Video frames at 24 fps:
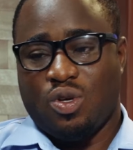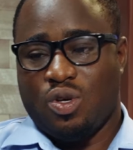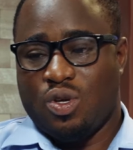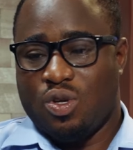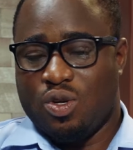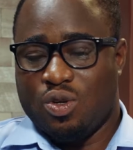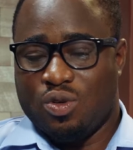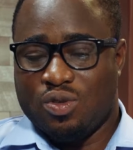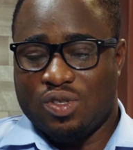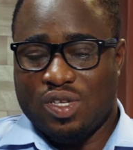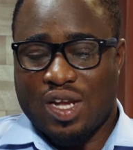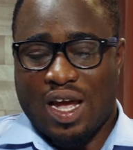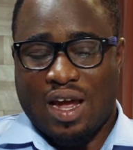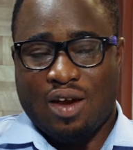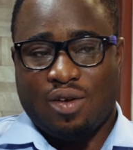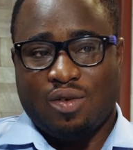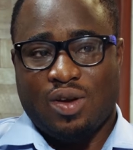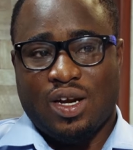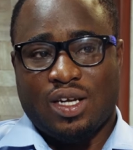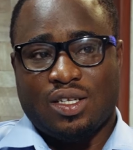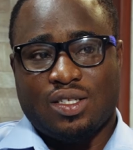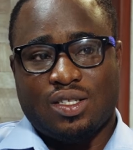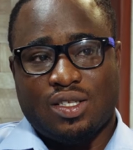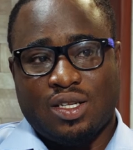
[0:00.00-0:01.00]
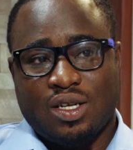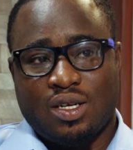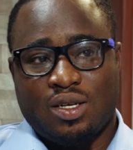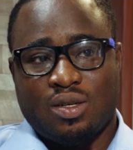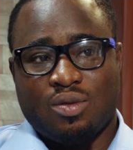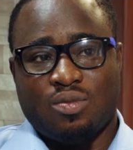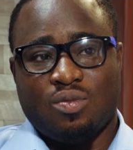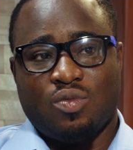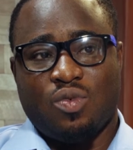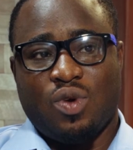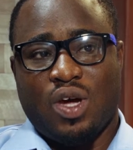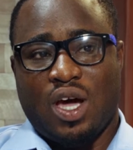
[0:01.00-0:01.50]
you know, direct
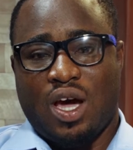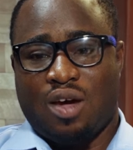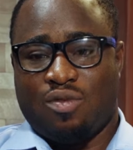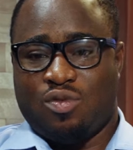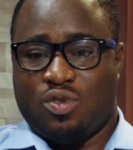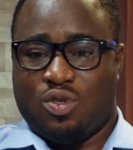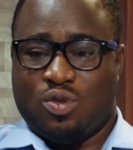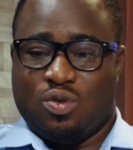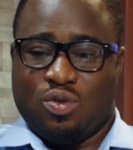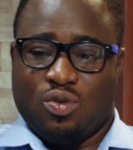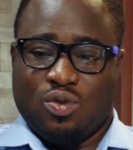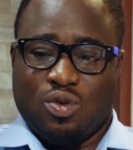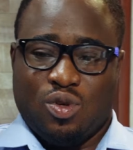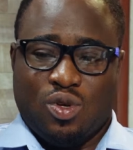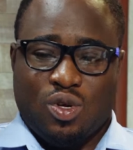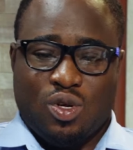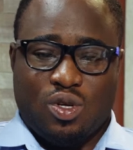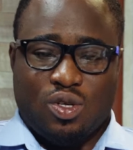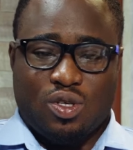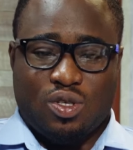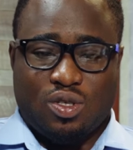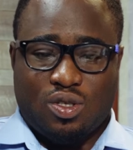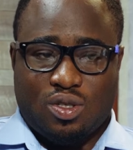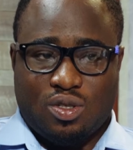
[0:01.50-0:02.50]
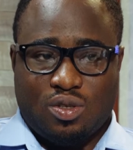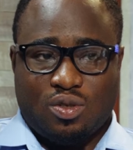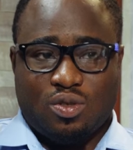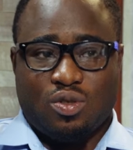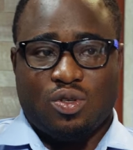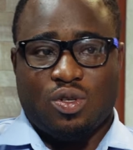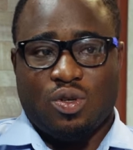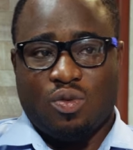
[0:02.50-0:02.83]
them. We have to to the website.